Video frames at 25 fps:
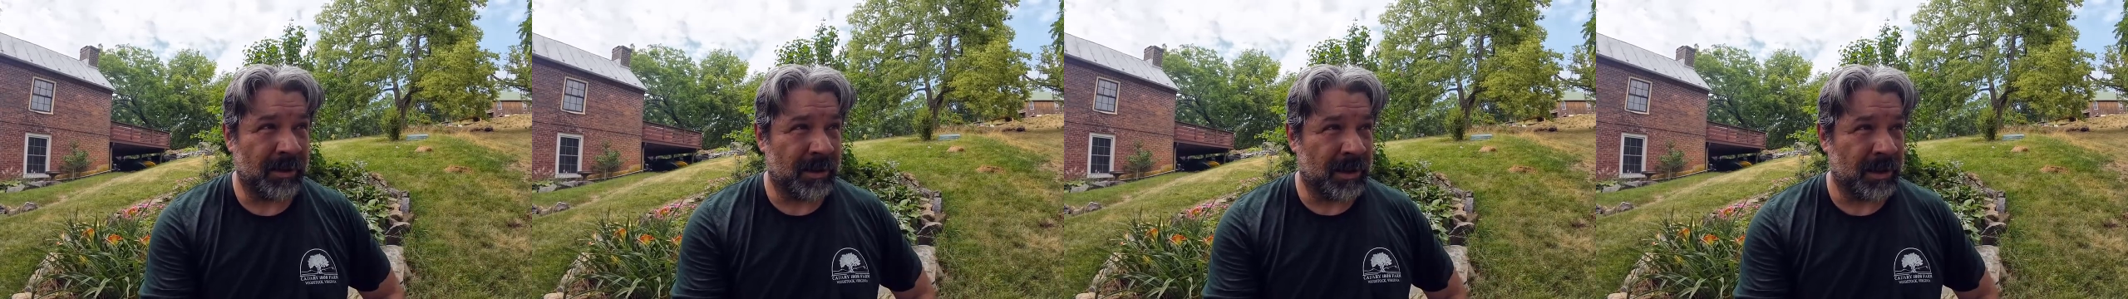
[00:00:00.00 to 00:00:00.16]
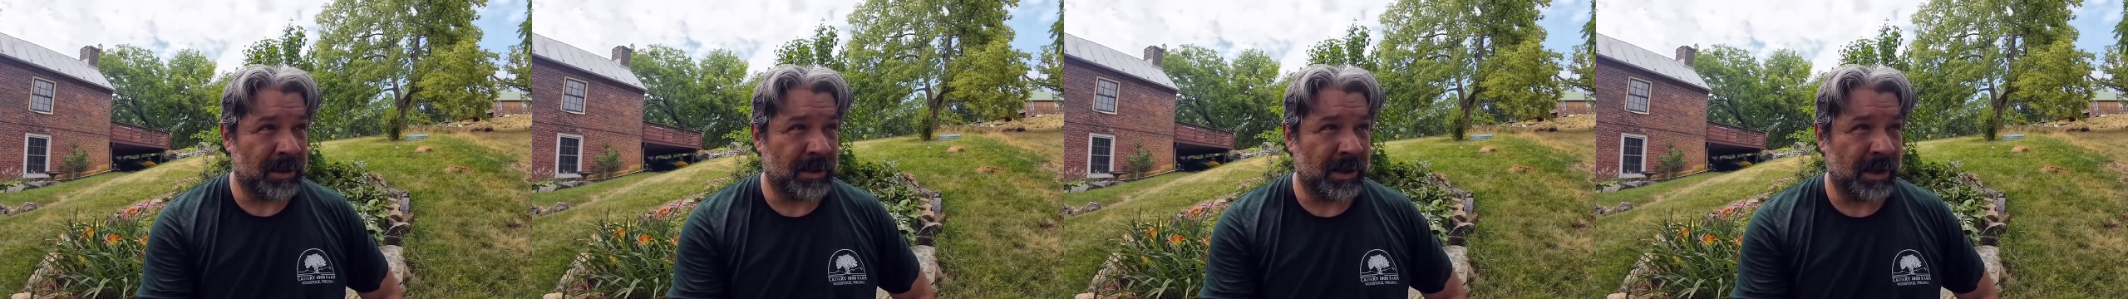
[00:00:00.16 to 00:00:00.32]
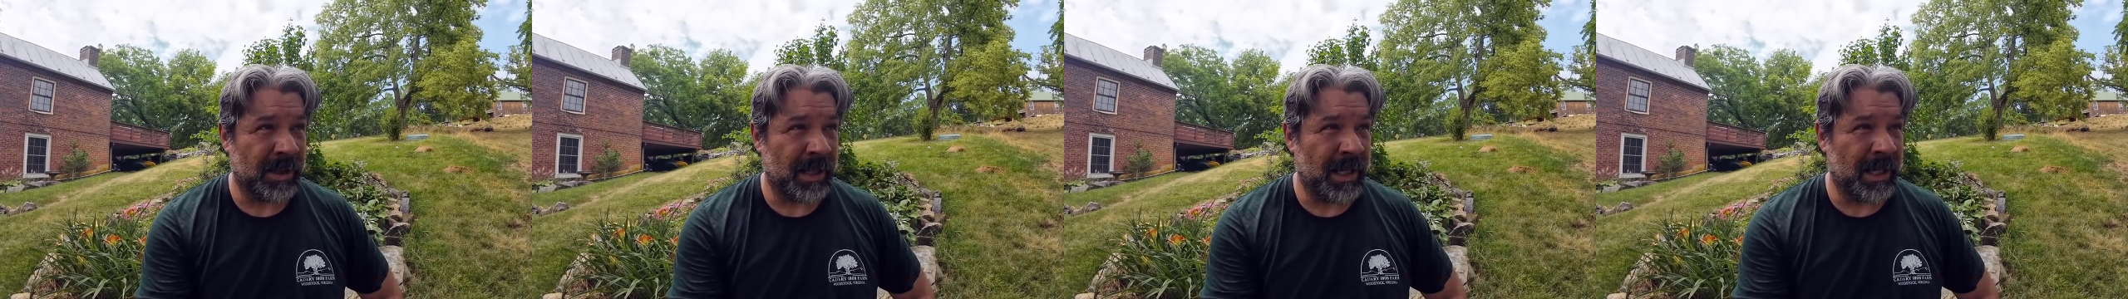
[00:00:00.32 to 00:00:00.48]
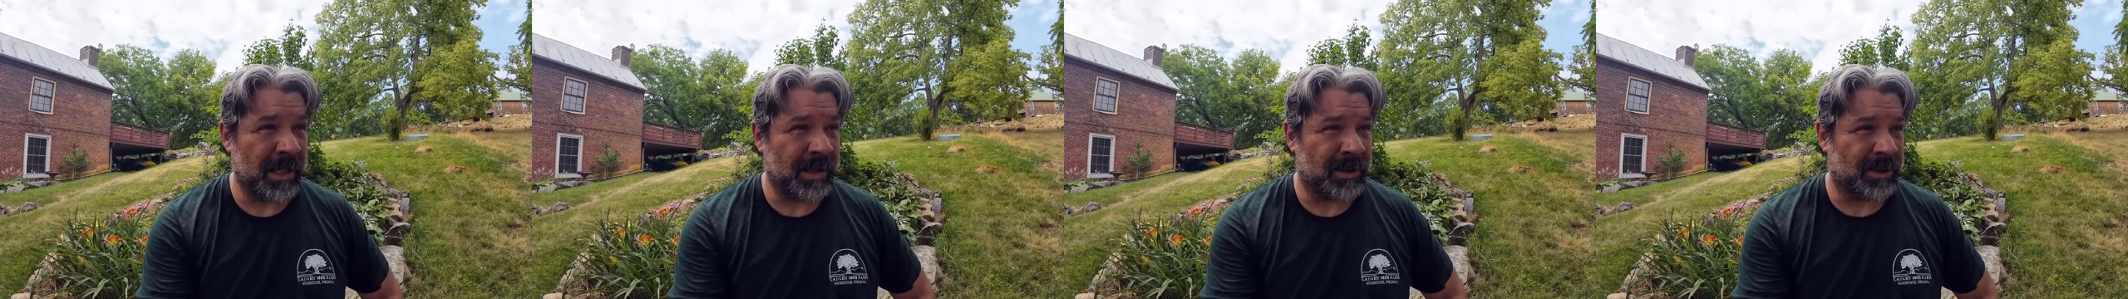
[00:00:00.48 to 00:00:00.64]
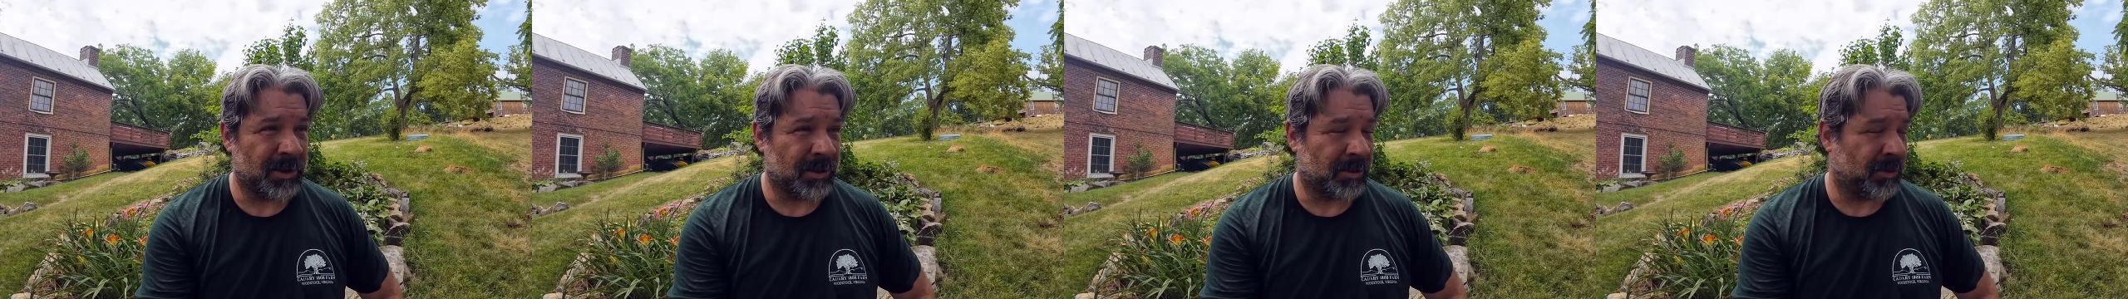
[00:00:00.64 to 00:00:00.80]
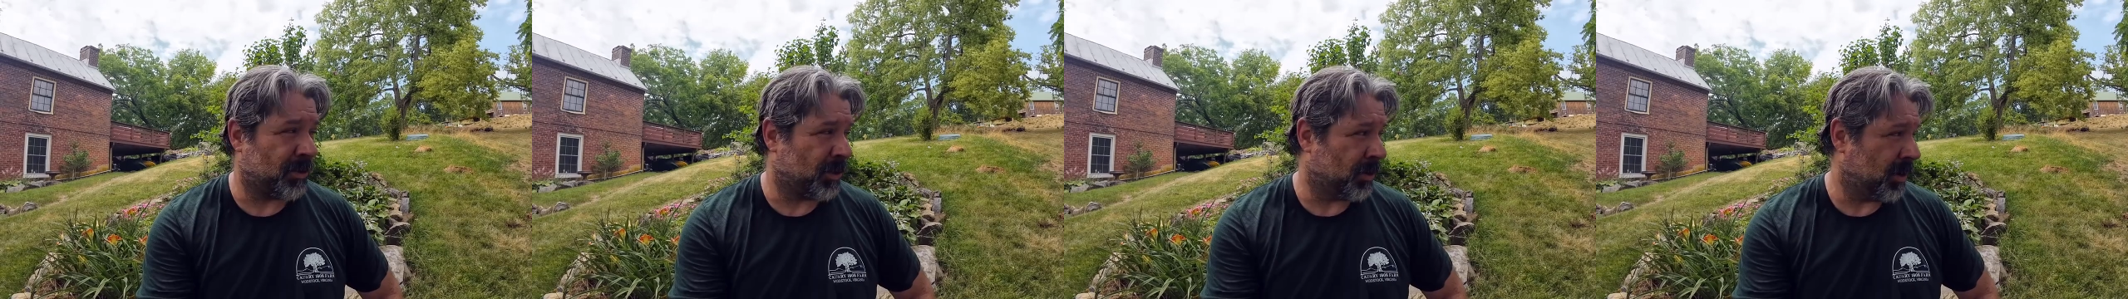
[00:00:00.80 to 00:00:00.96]
because the gnats
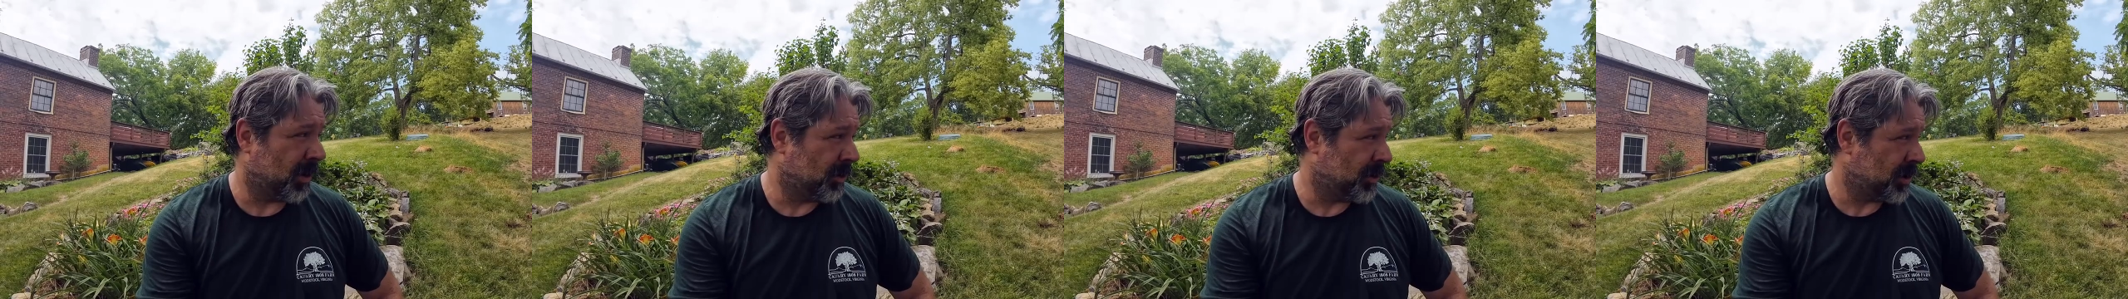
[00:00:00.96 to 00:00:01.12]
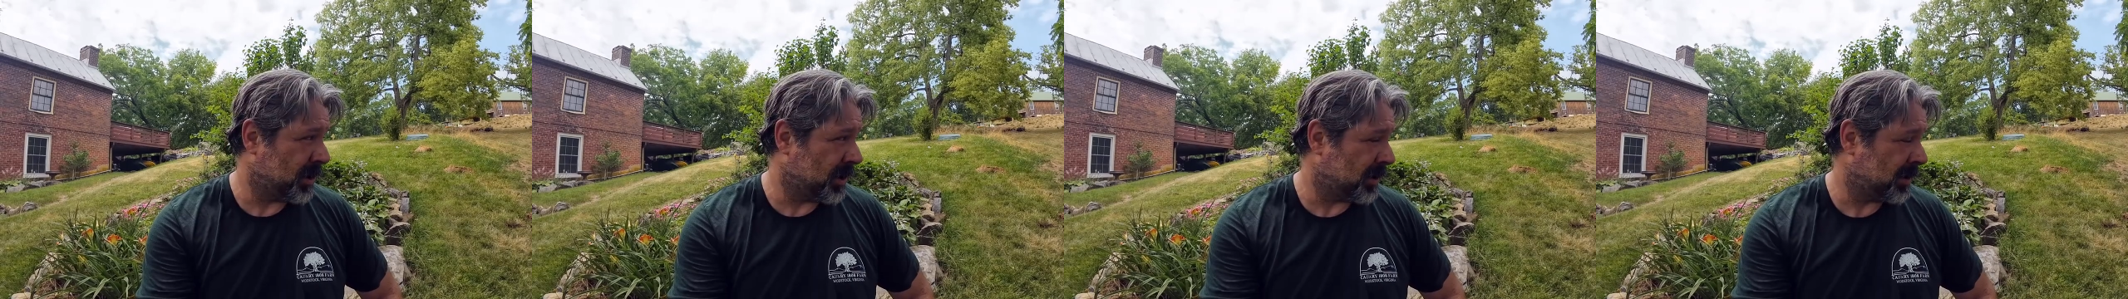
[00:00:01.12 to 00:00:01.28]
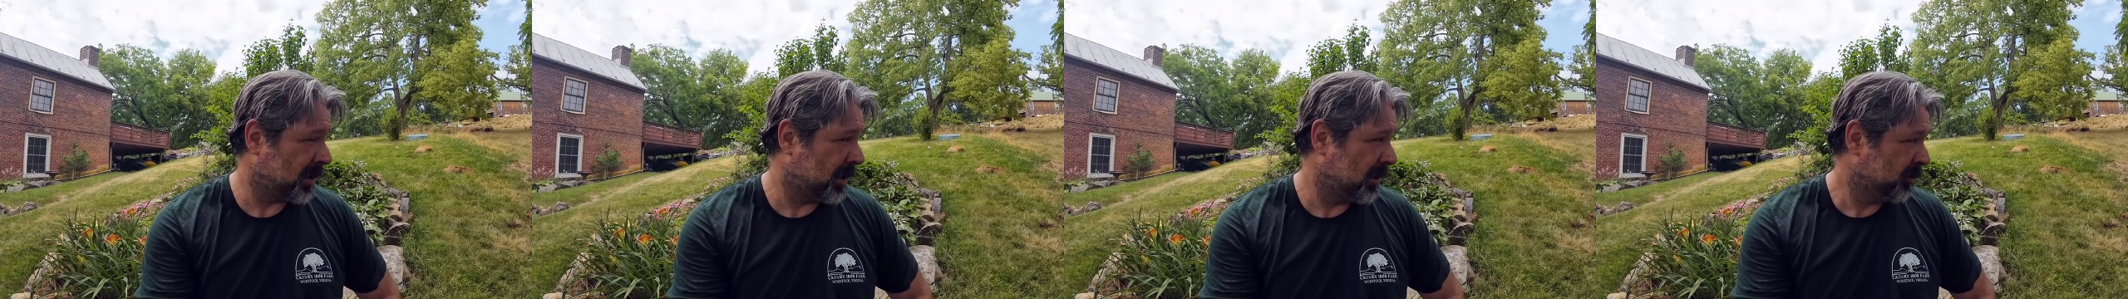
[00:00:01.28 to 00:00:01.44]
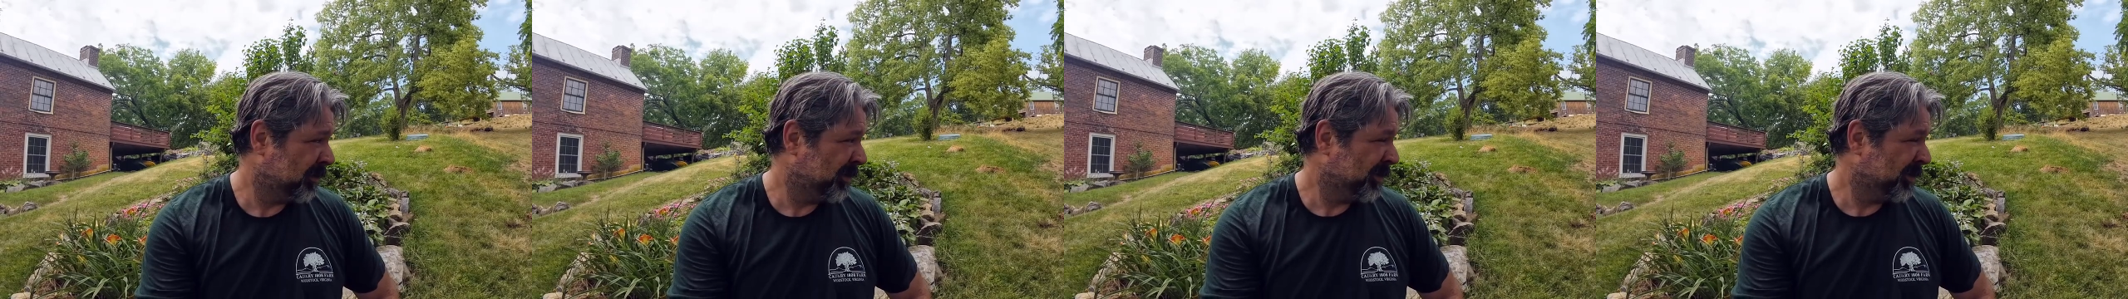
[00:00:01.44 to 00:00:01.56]
are ferocious.